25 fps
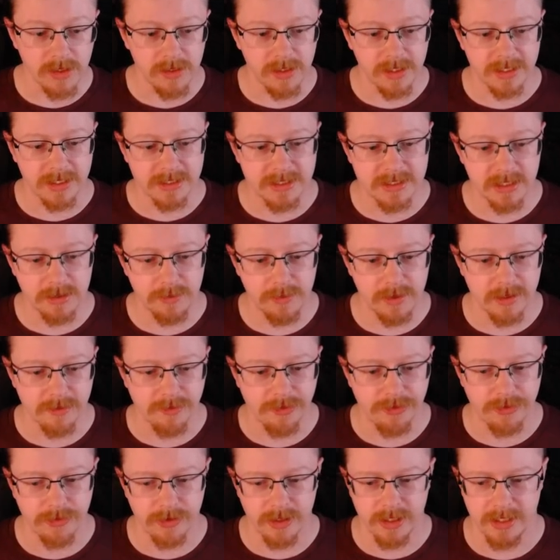you can see we
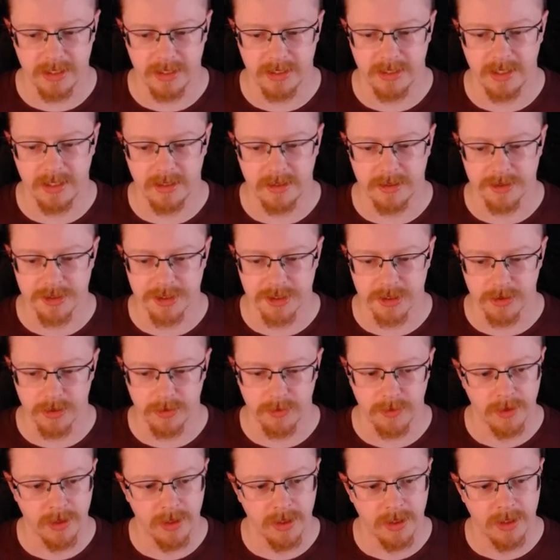have three in here.
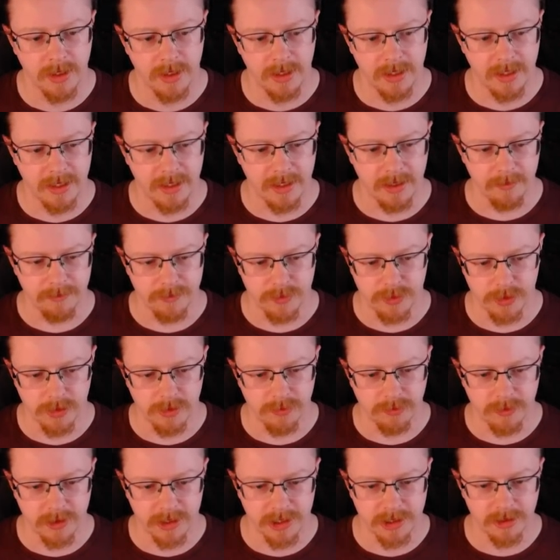So
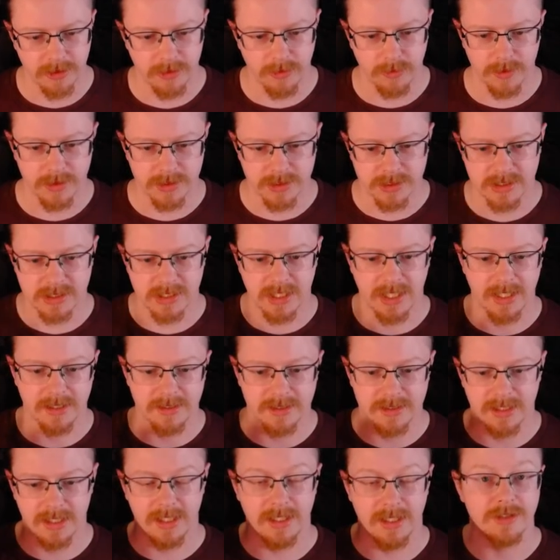two of which are the ones
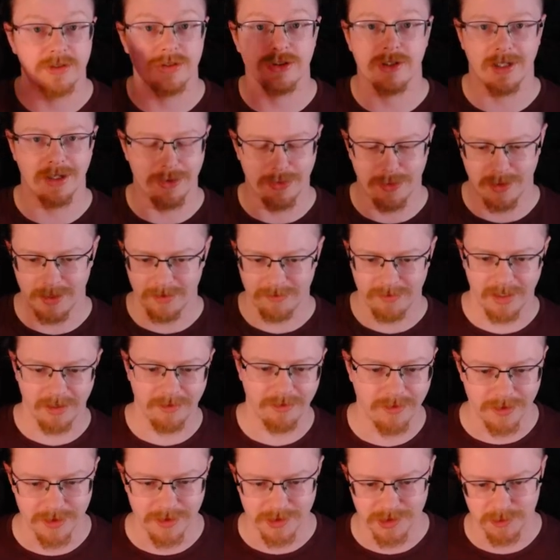that triggered whenever I
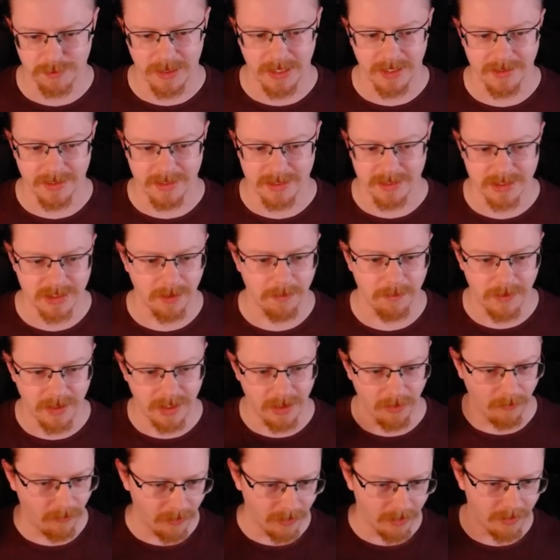first span this up.
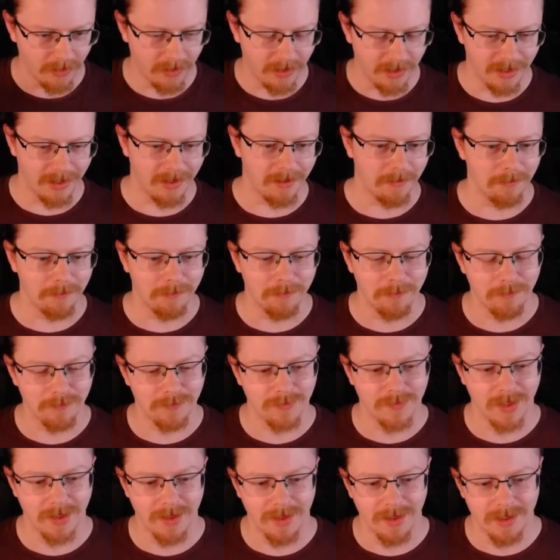They were
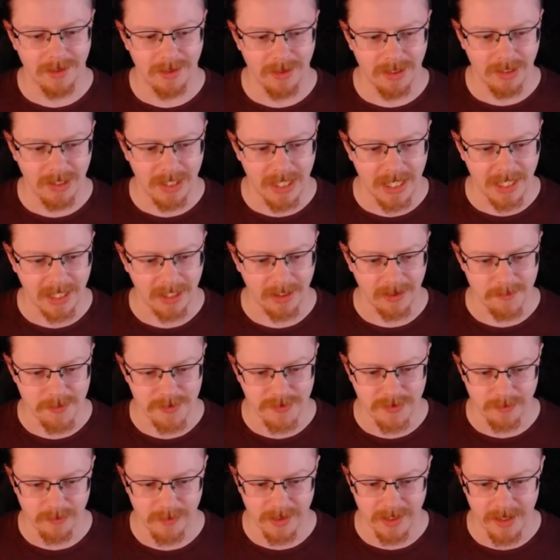
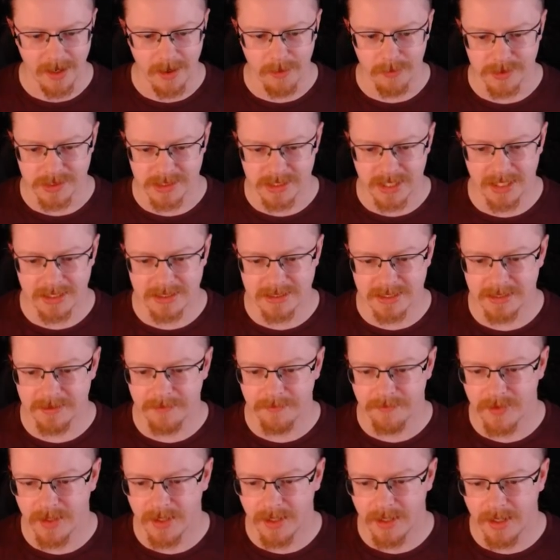hangups from when I was
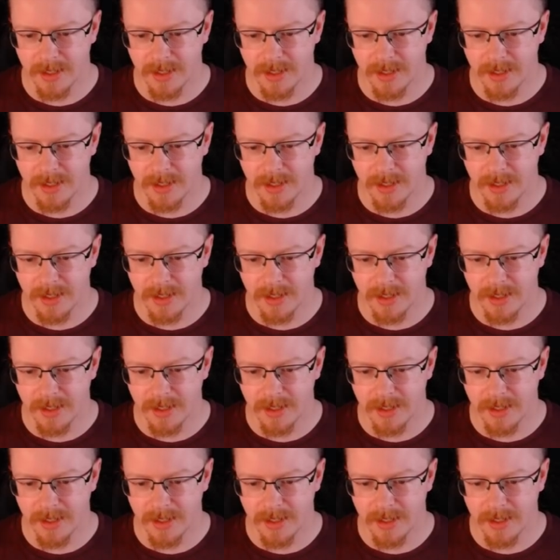testing.